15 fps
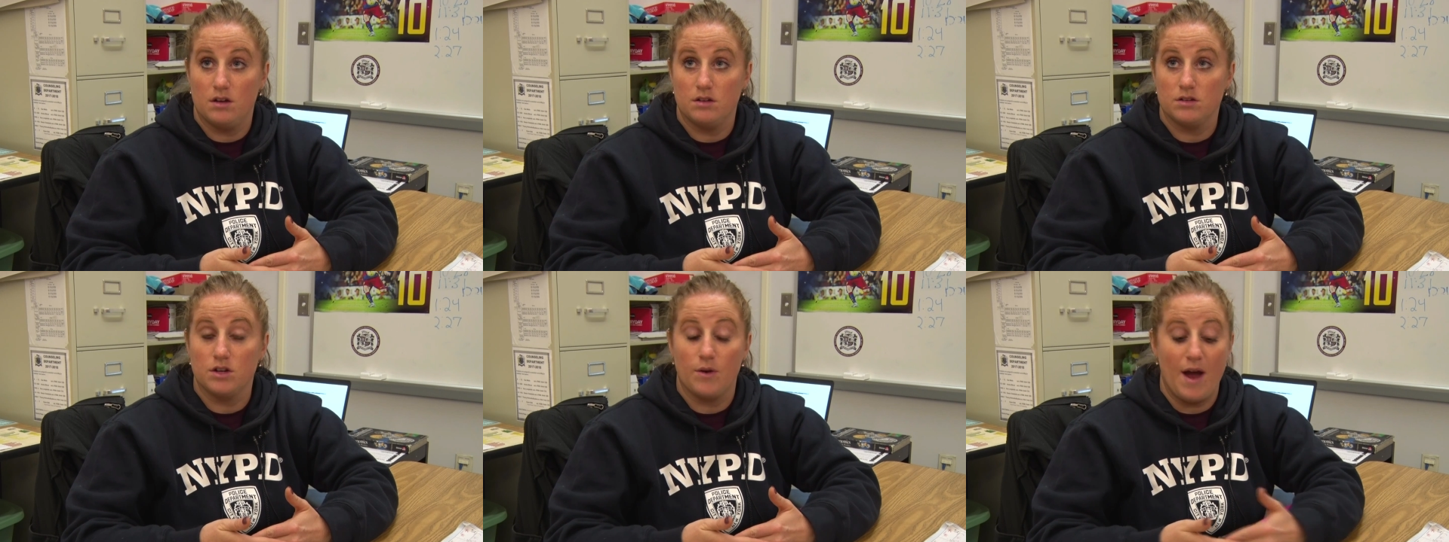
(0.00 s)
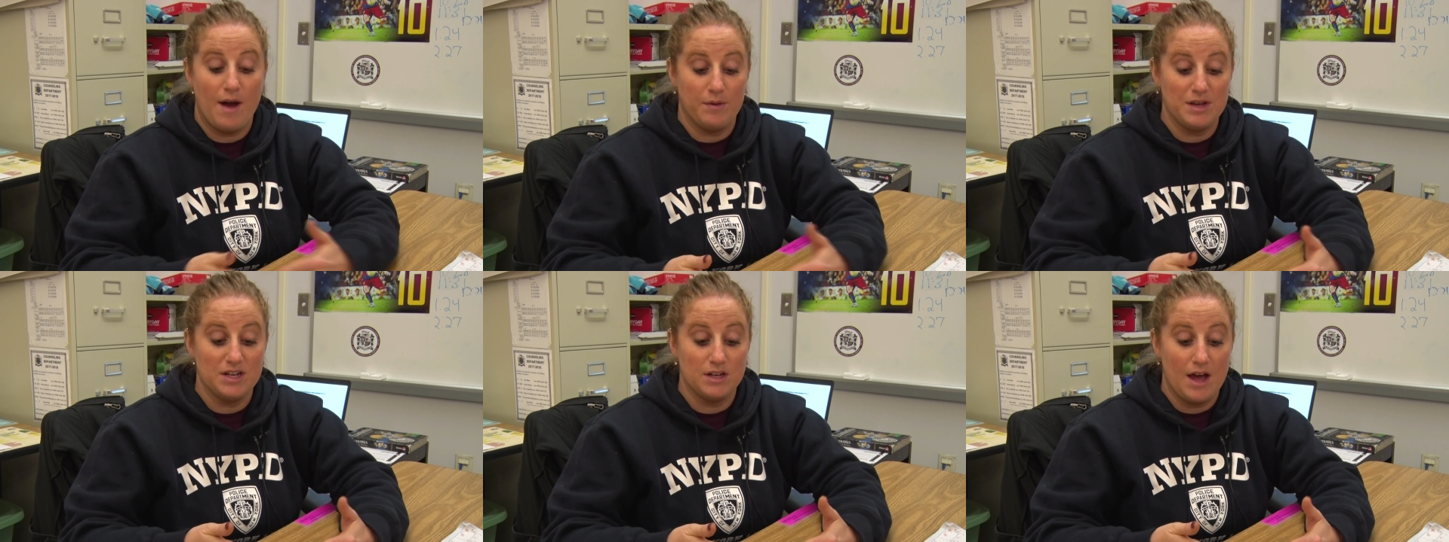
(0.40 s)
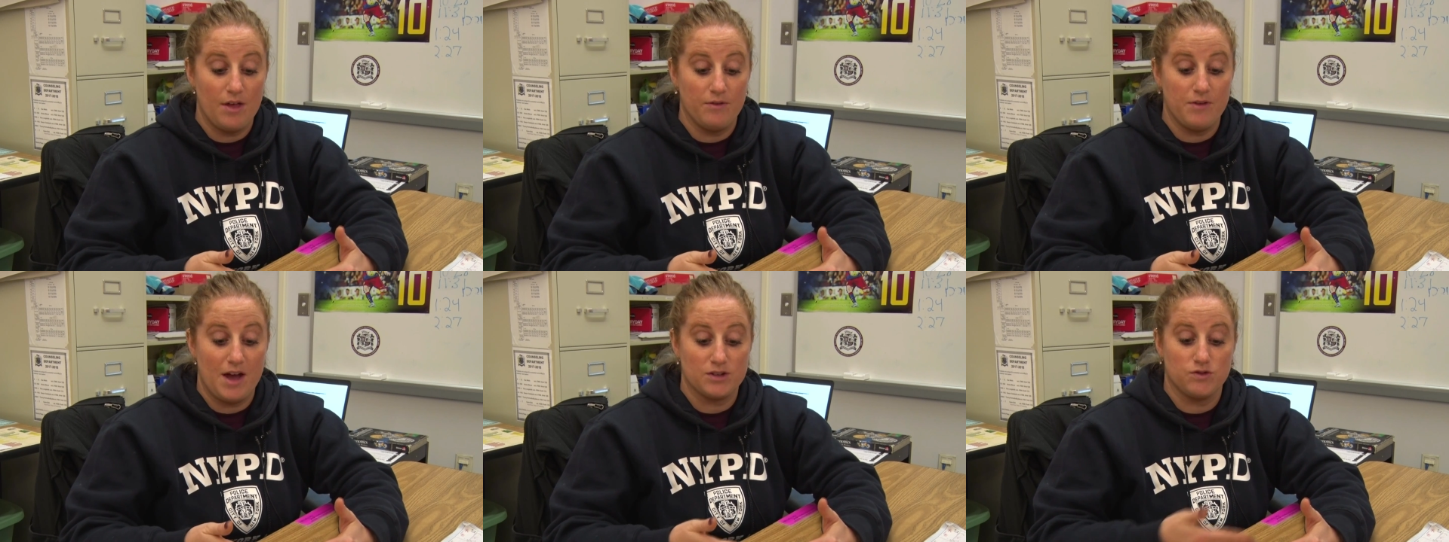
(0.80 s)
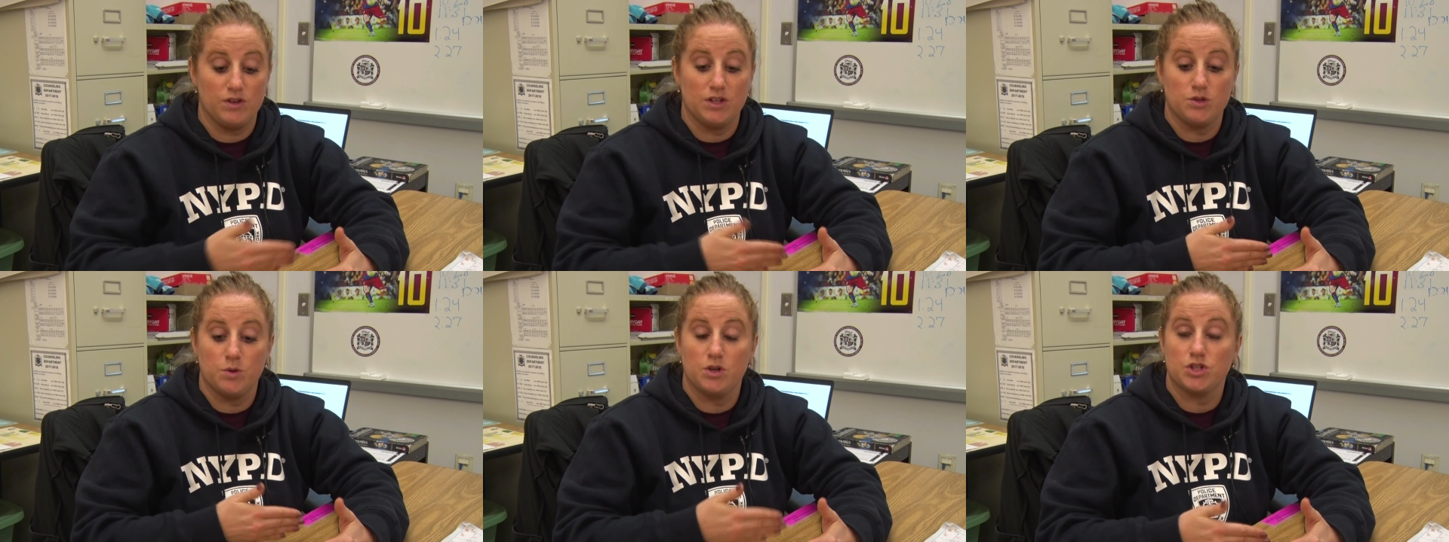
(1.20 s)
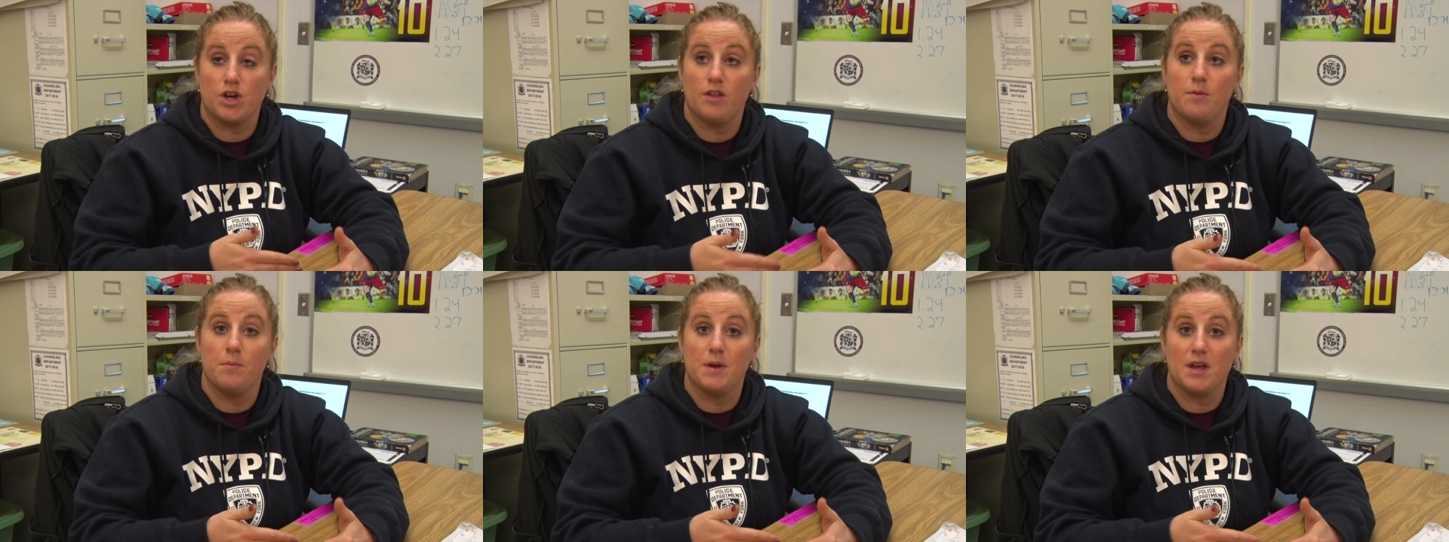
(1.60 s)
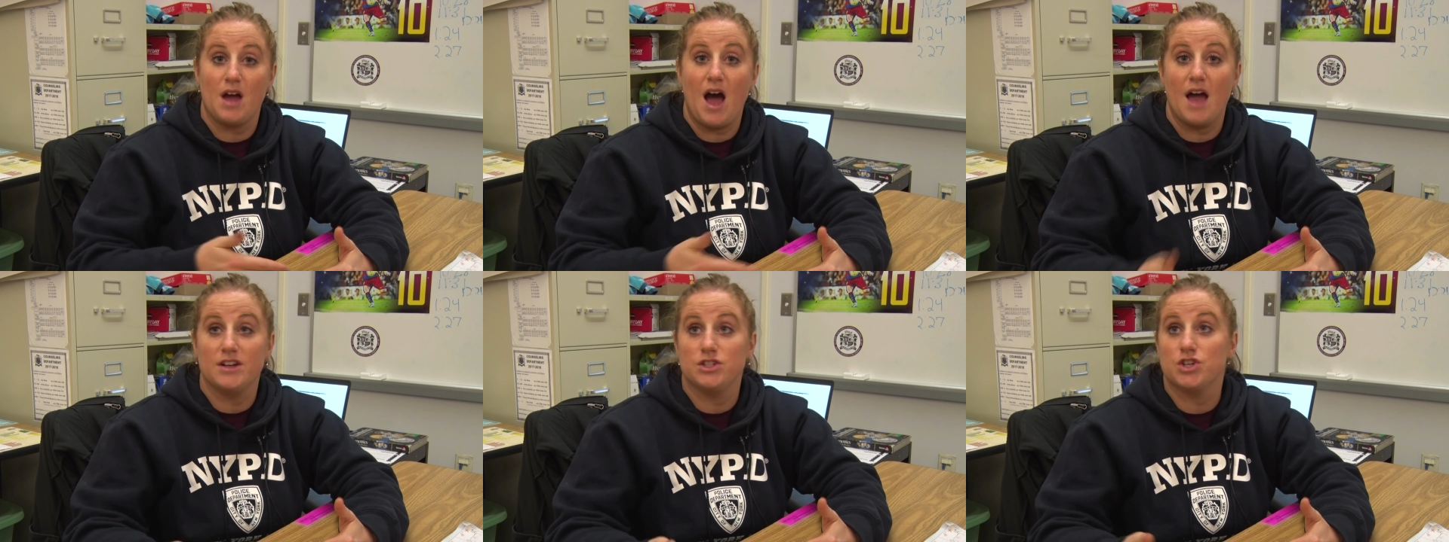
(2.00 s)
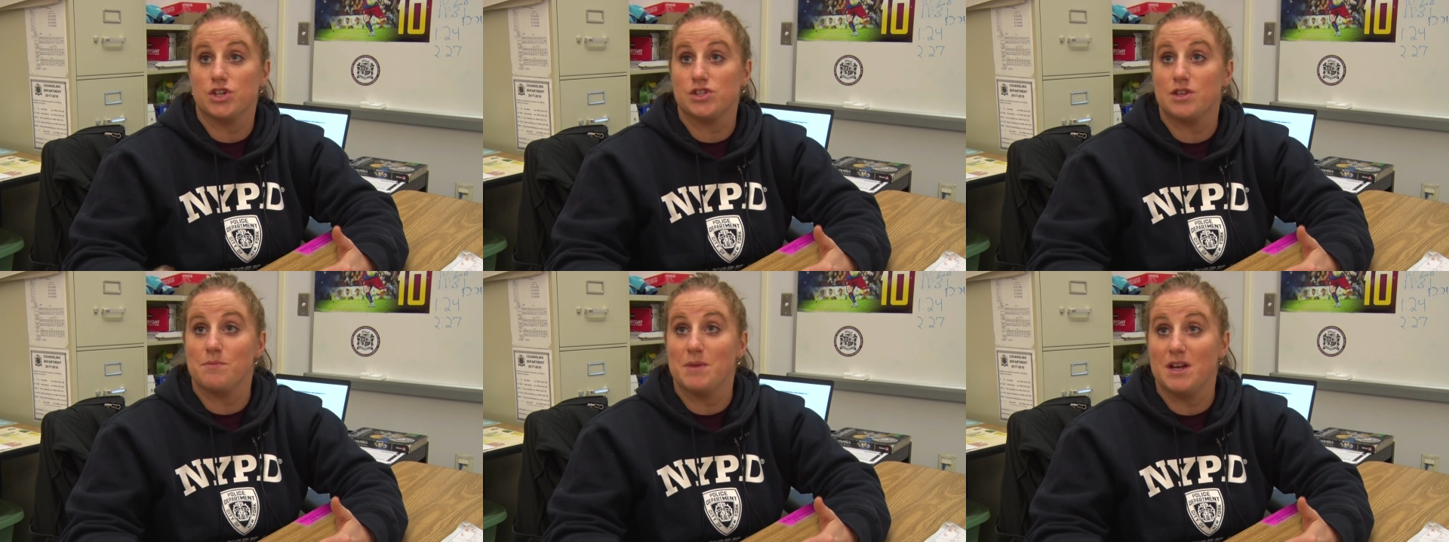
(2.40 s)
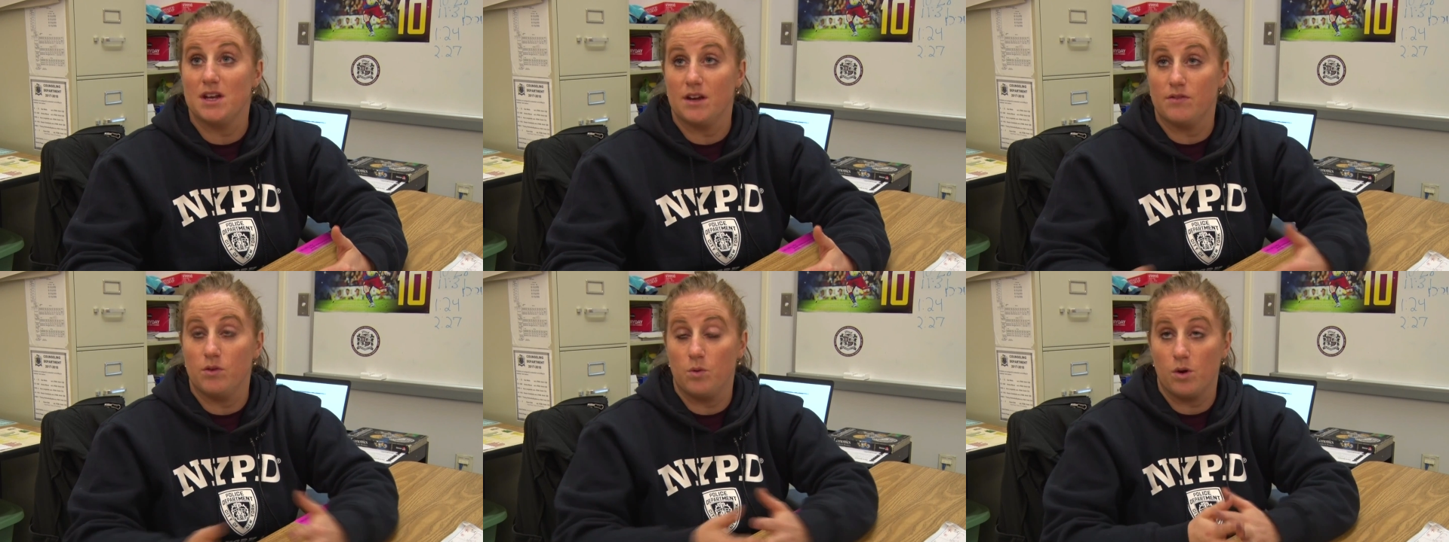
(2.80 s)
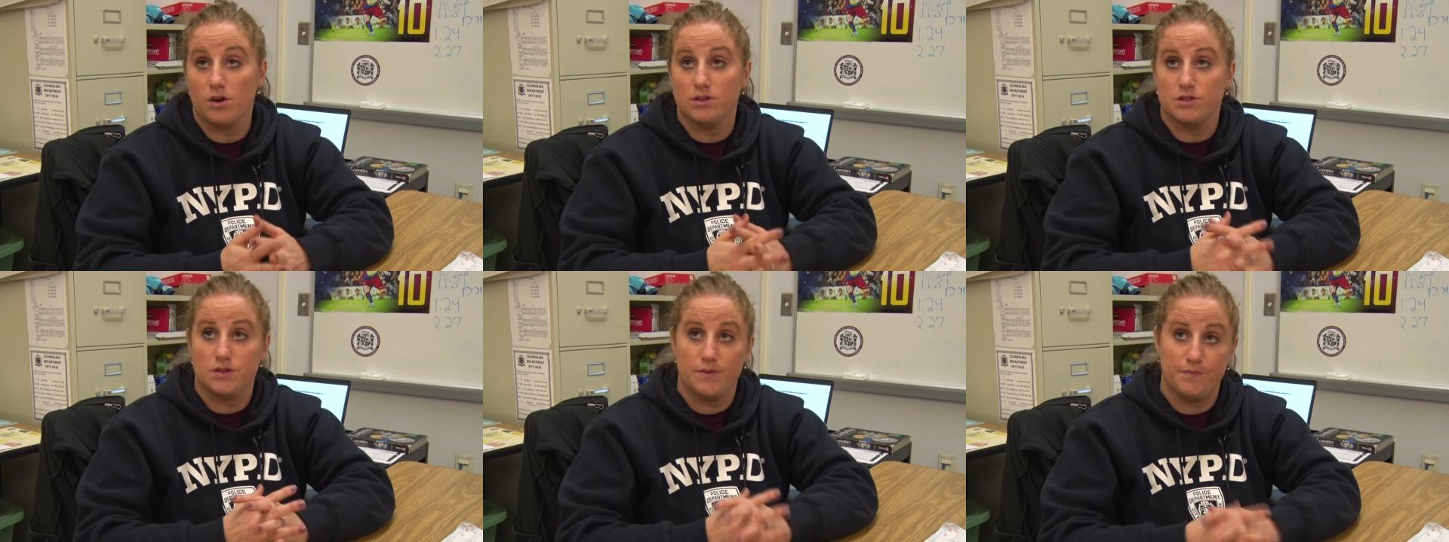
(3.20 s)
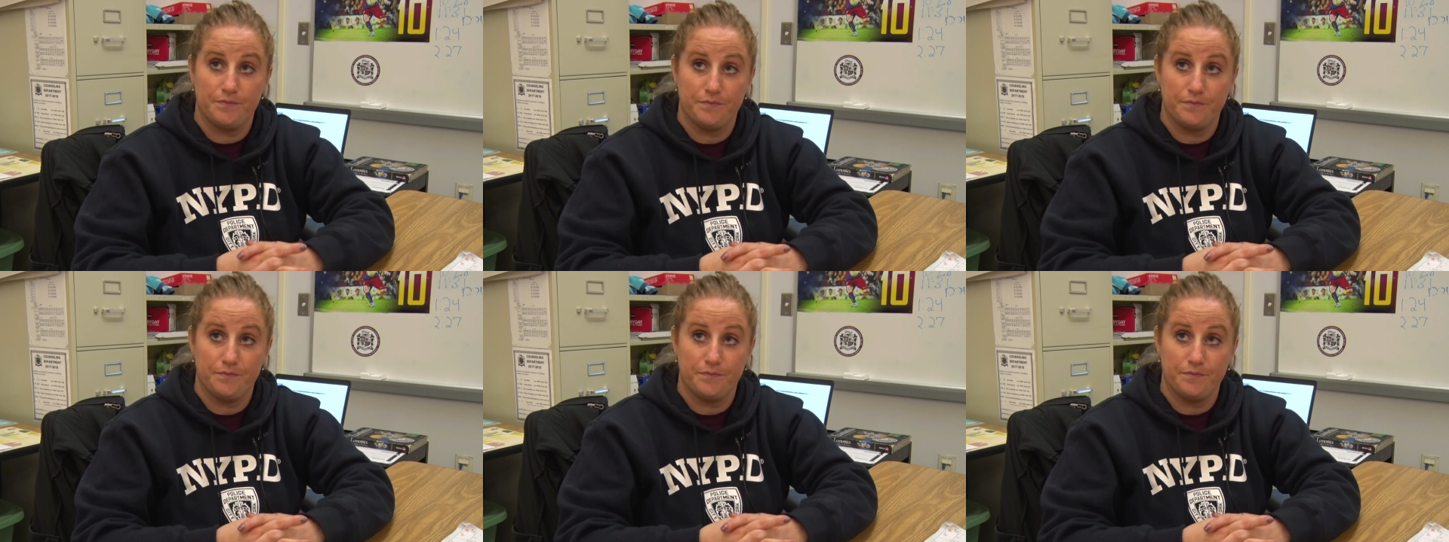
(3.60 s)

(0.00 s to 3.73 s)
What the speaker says: You know, how the facts relate to each other behind just the meaning of the words.